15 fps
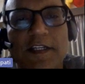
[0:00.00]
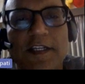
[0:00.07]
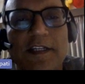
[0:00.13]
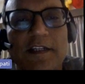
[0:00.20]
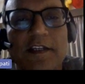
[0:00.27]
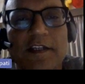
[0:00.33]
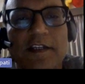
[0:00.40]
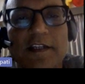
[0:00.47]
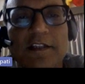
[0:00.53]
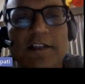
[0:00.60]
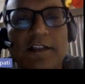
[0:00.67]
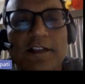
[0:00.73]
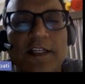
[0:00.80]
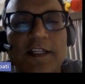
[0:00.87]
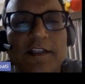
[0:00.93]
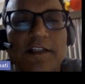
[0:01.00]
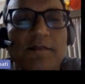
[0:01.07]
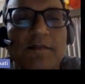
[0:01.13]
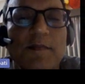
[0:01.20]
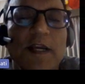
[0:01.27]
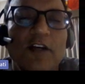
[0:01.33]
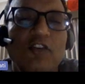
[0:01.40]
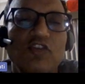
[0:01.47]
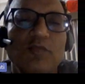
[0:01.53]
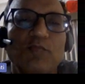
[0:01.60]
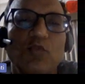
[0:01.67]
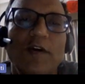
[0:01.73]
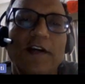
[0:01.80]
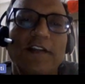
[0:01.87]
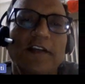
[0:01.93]
We can create there is a
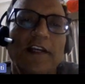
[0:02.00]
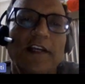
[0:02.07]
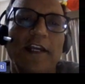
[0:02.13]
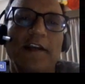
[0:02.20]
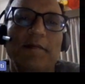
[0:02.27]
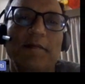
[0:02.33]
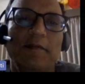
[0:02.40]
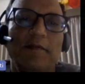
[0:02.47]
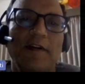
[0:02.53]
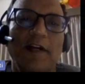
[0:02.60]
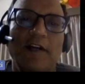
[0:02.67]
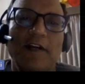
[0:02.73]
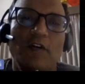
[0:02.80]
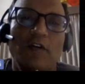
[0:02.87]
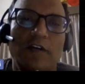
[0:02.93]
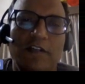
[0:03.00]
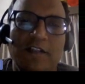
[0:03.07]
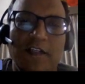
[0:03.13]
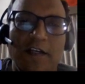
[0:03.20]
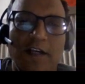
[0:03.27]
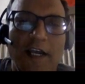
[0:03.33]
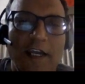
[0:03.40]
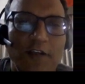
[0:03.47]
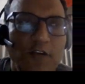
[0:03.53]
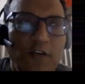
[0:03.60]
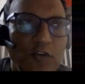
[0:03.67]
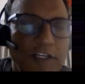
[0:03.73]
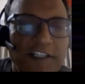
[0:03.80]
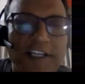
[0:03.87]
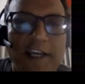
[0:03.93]
Microsoft provide the adaptive
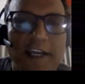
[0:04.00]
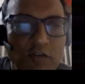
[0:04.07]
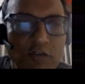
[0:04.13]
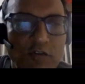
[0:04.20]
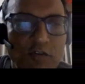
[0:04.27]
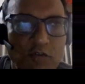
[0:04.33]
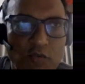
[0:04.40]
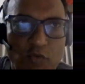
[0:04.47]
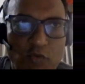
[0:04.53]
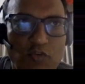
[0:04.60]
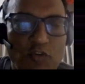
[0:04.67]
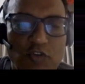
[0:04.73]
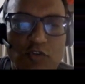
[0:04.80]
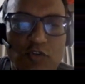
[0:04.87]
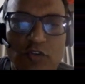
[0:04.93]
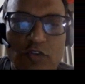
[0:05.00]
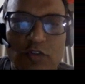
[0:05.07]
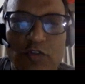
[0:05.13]
card.io designer tools also,